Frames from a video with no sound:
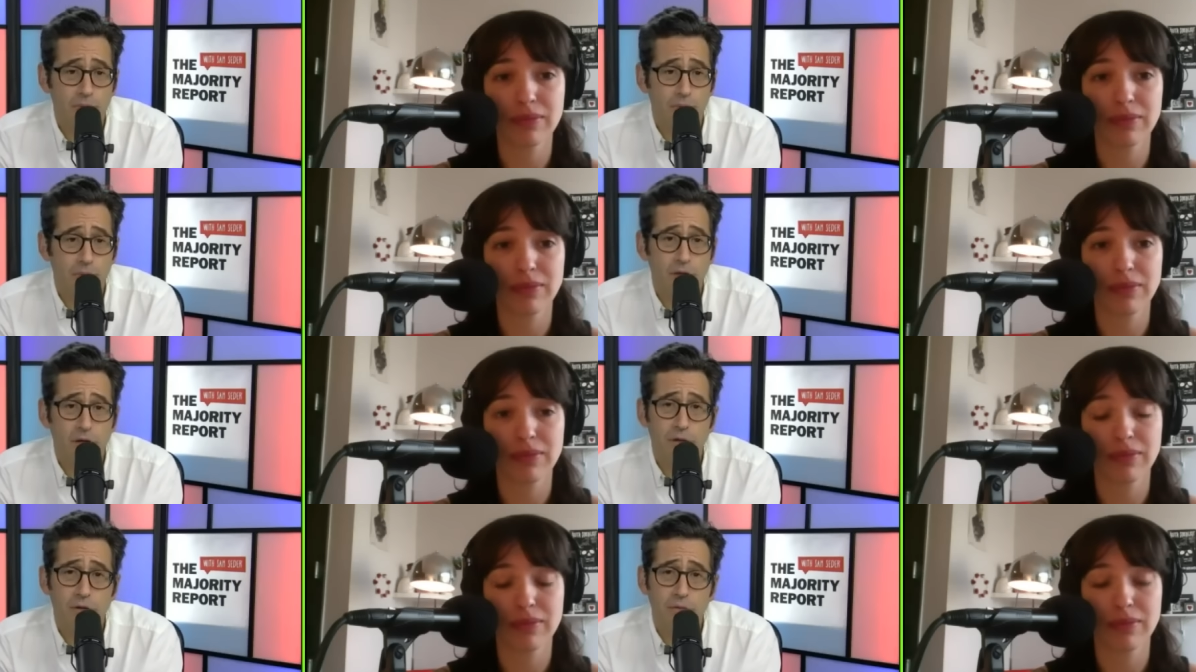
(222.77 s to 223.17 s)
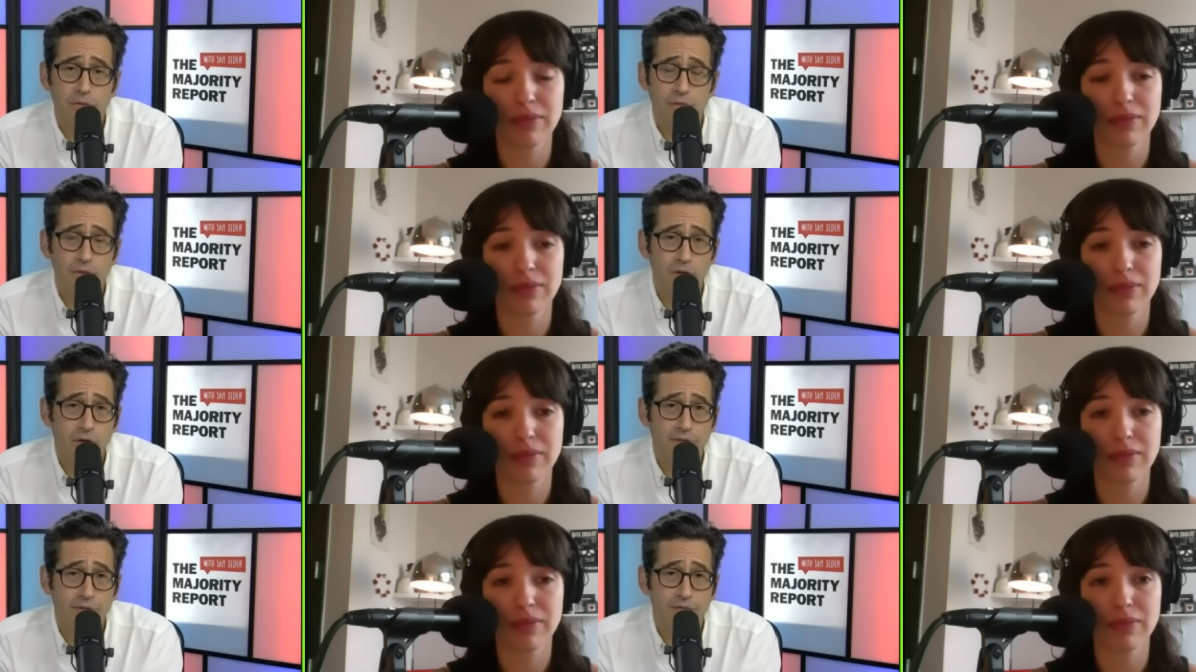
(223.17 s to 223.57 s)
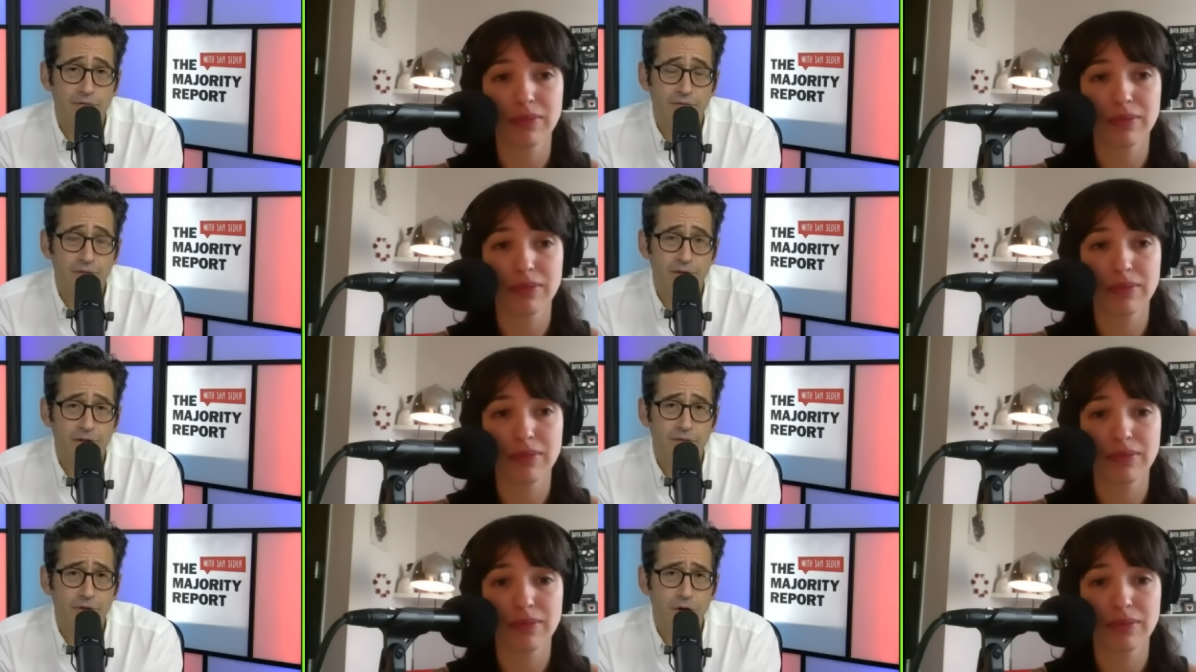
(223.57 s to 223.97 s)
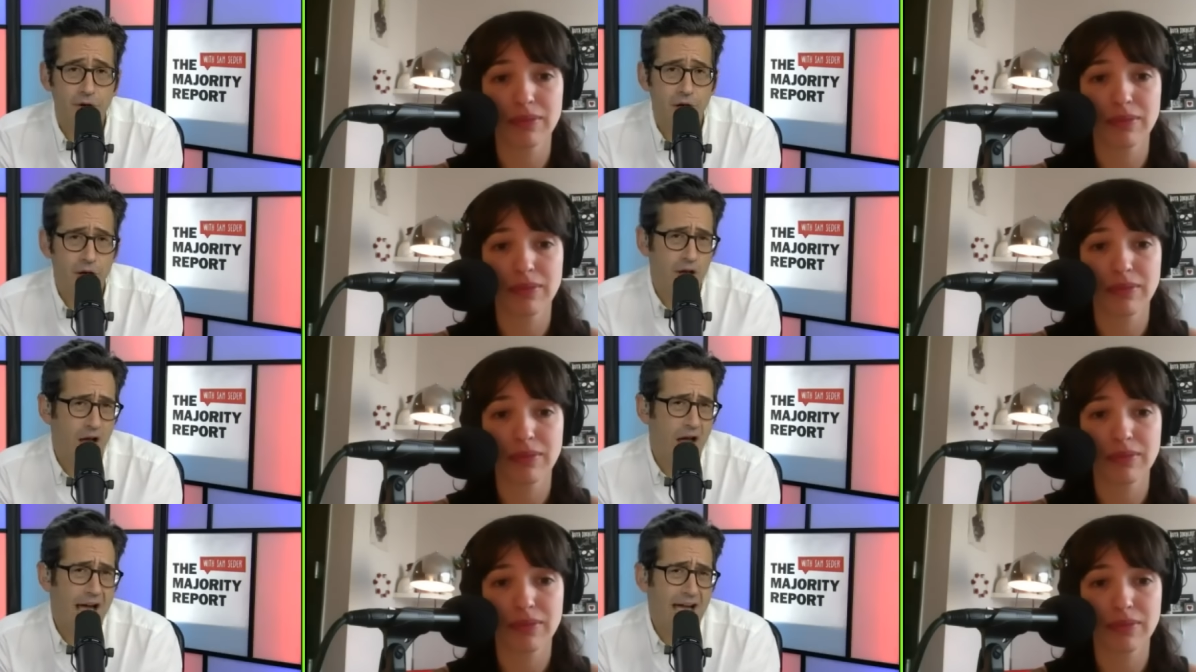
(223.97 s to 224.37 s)
Speaker 1: Well, do you have a fever? Oh,
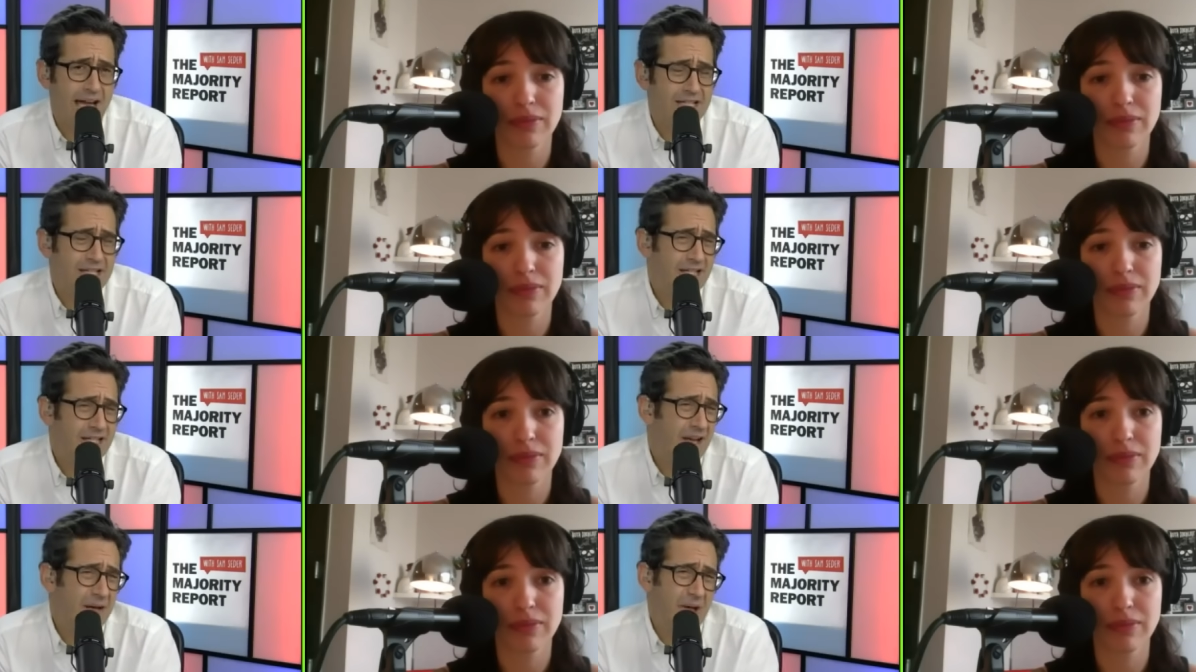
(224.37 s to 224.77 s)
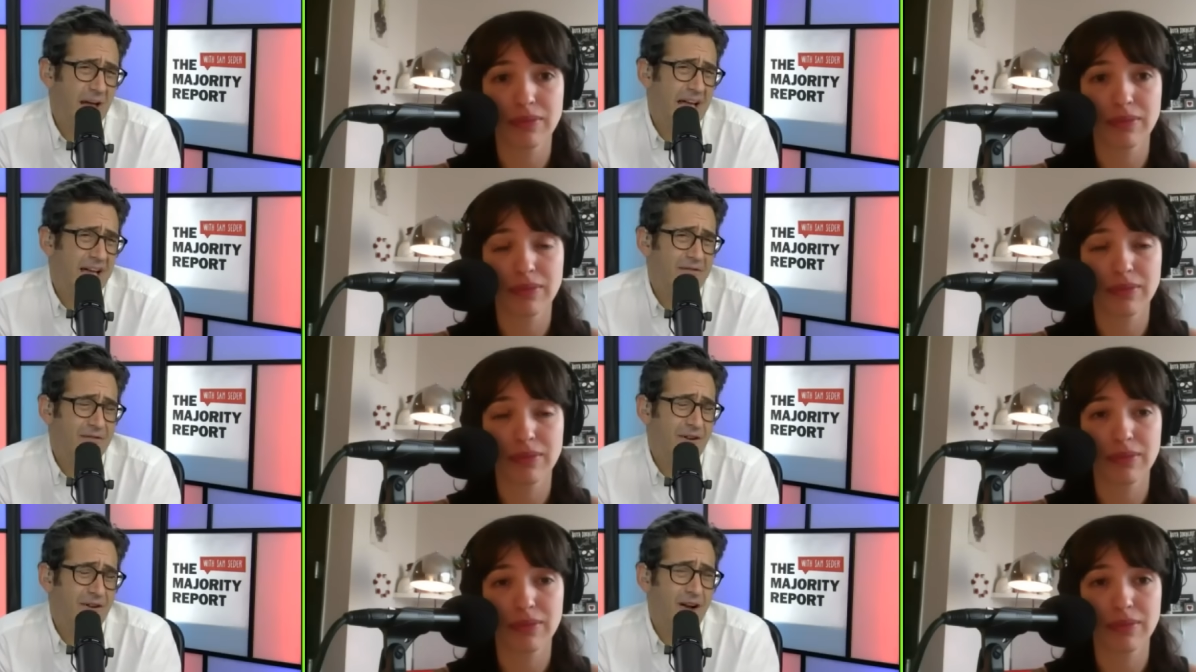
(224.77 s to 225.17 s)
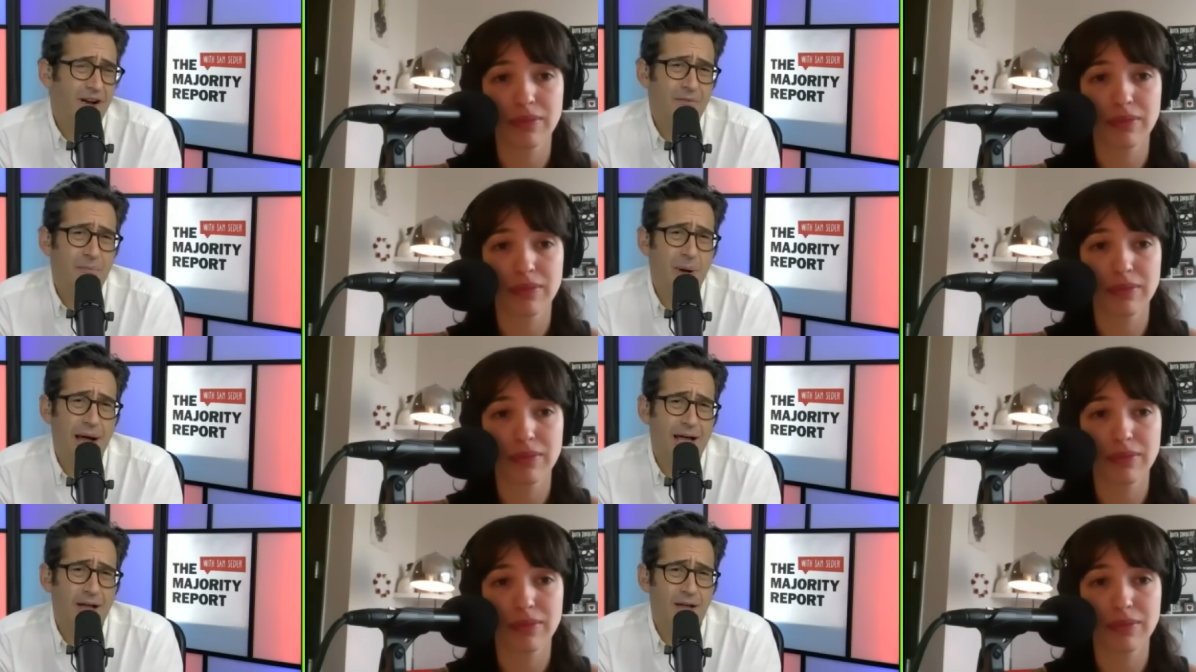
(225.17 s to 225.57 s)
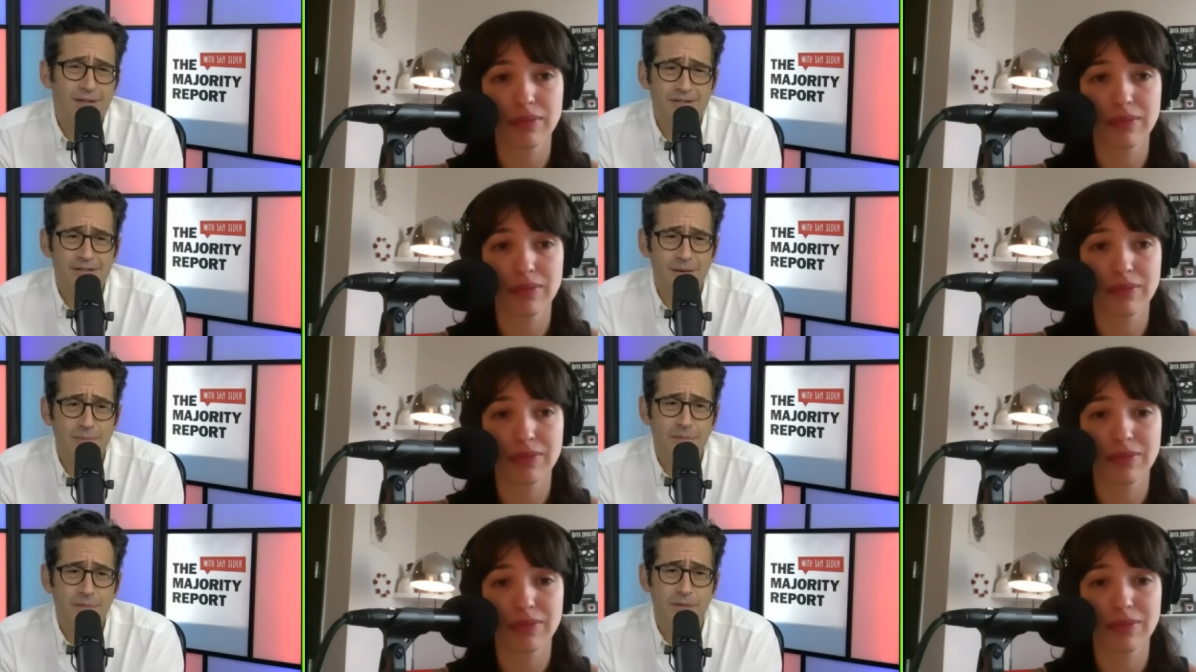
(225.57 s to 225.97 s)
no, I just I have very mild
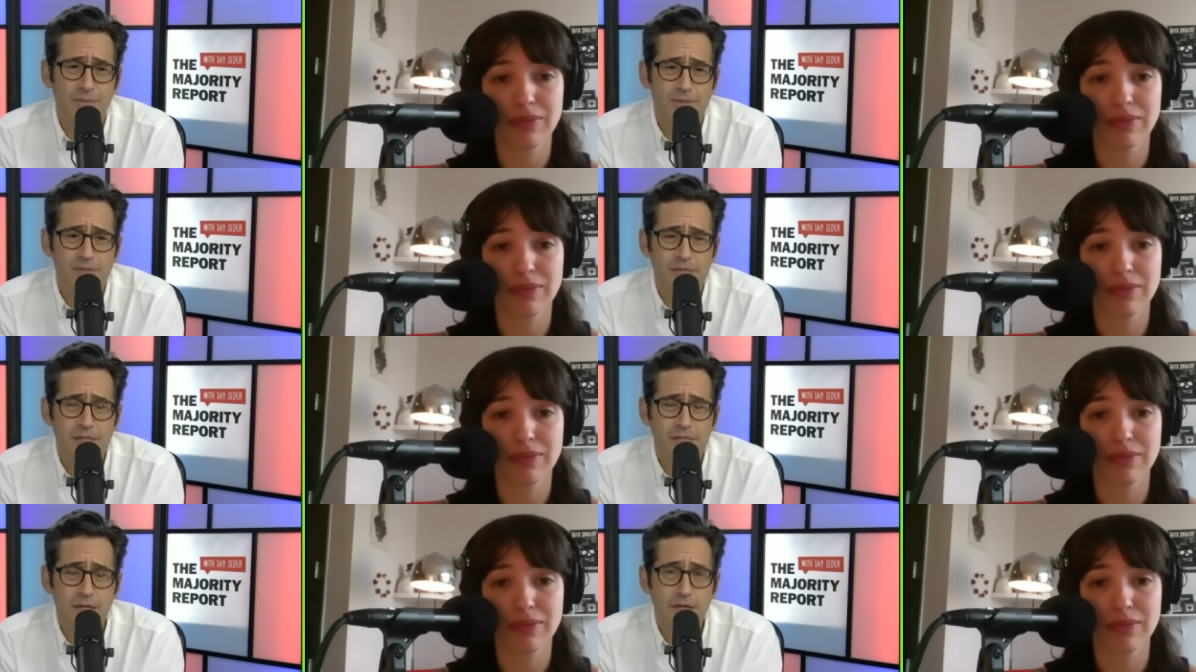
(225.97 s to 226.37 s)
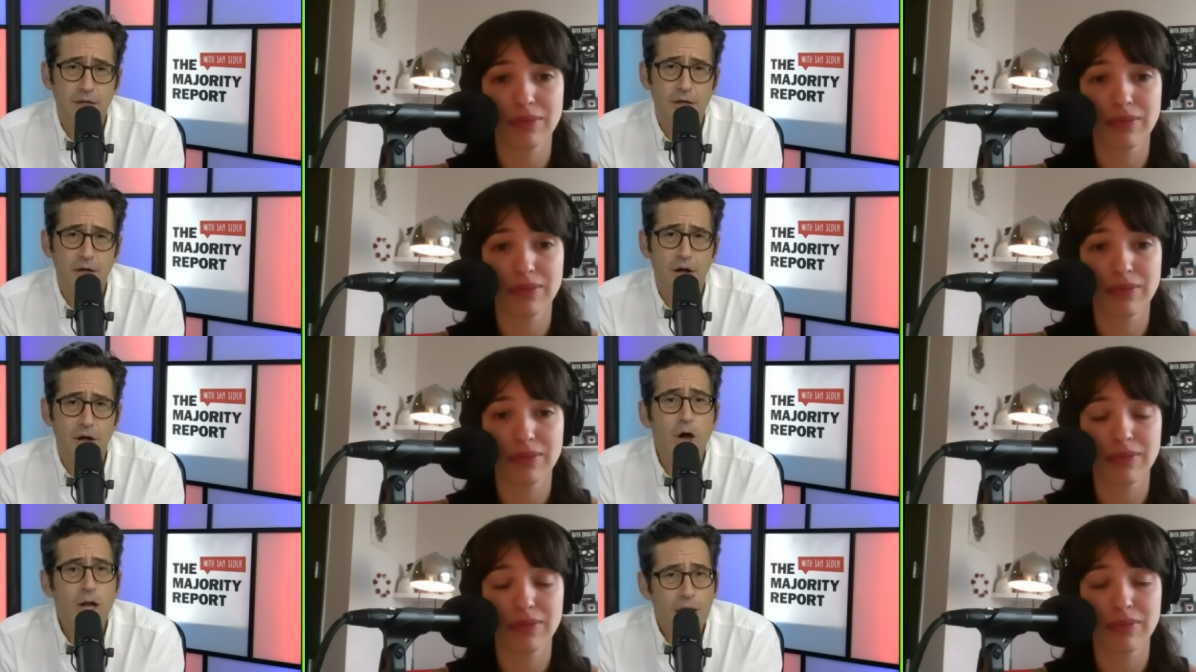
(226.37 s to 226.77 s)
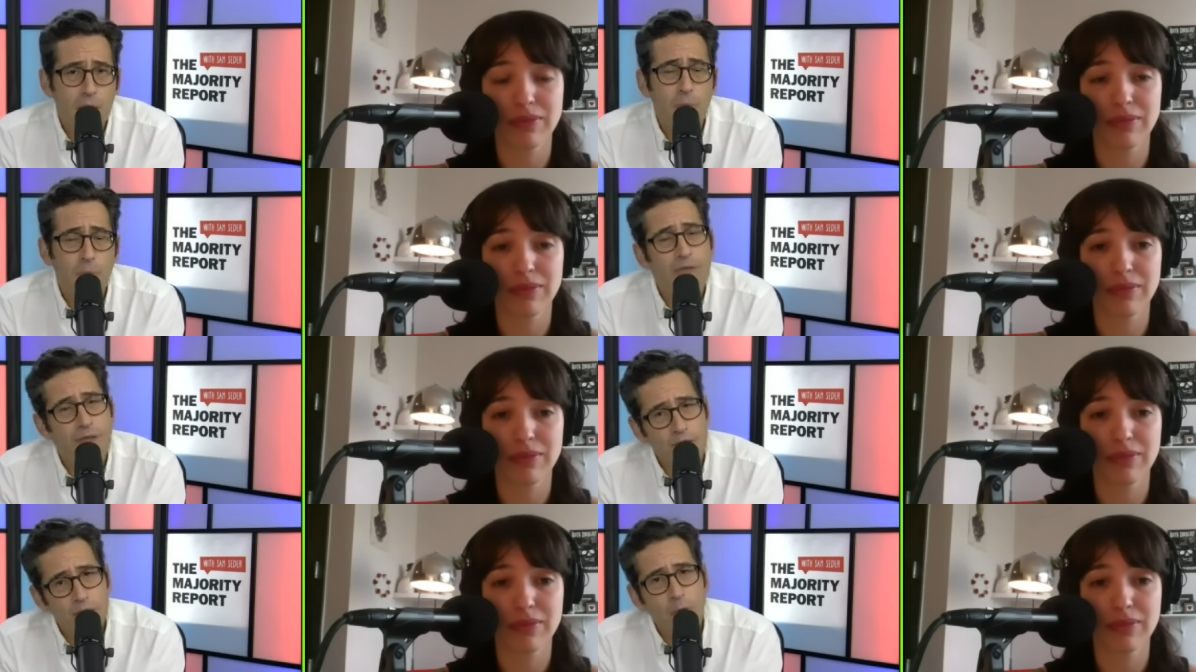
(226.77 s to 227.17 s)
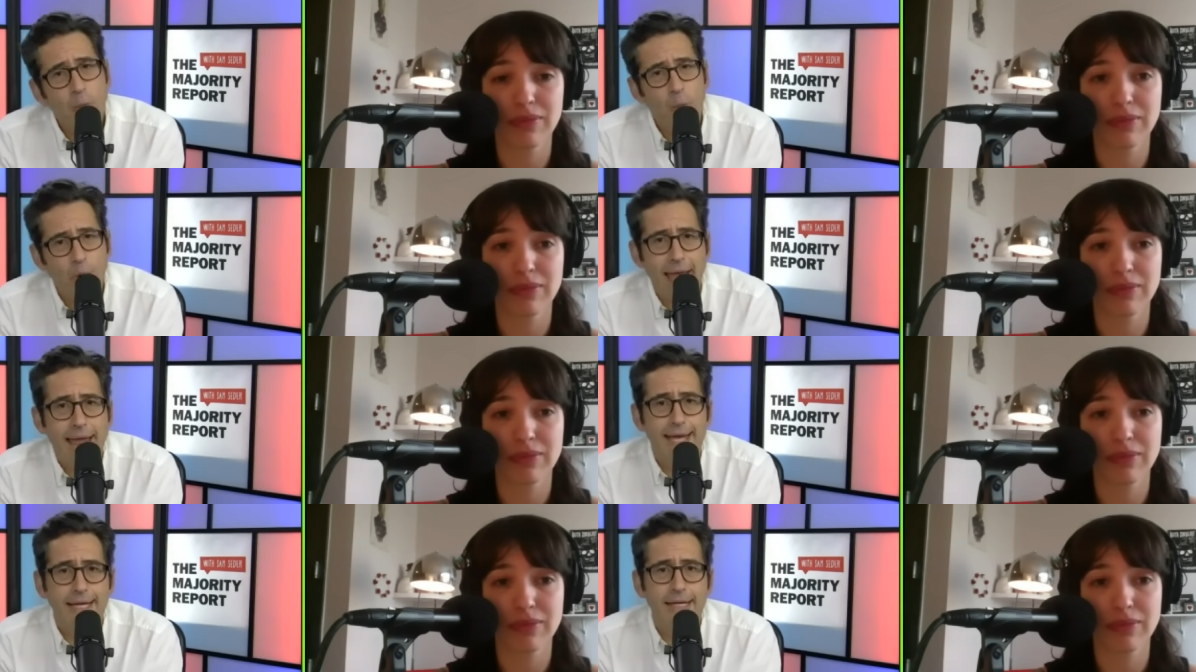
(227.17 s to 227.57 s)
symptoms. Okay, well then you'll
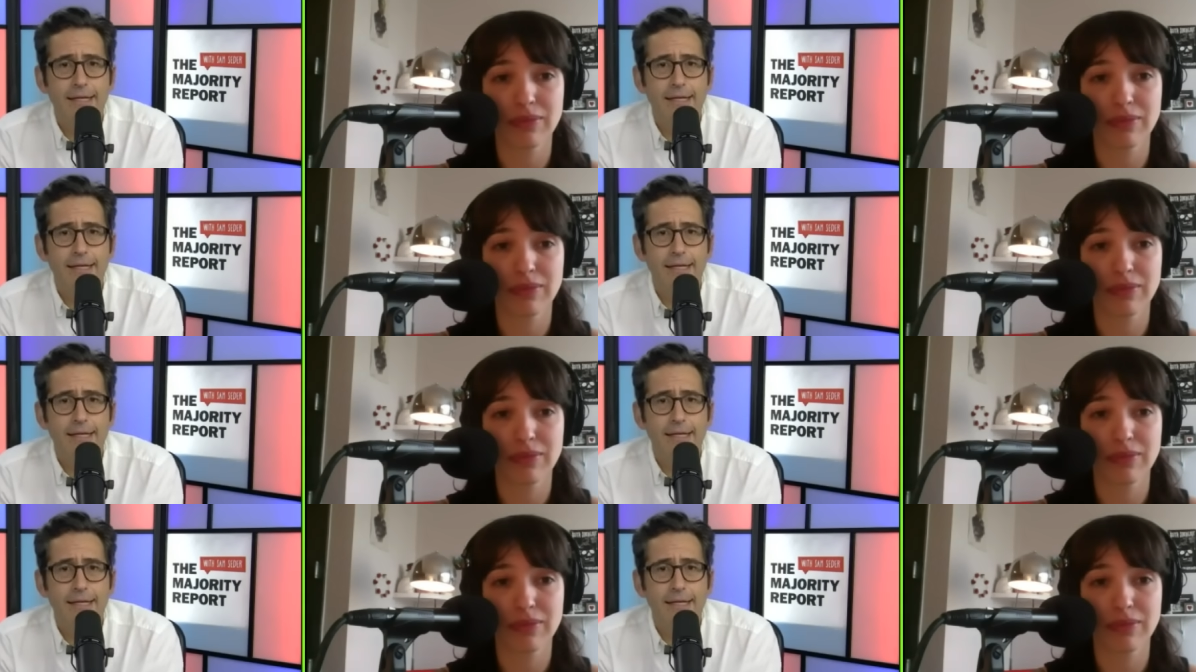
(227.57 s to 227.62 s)
wait.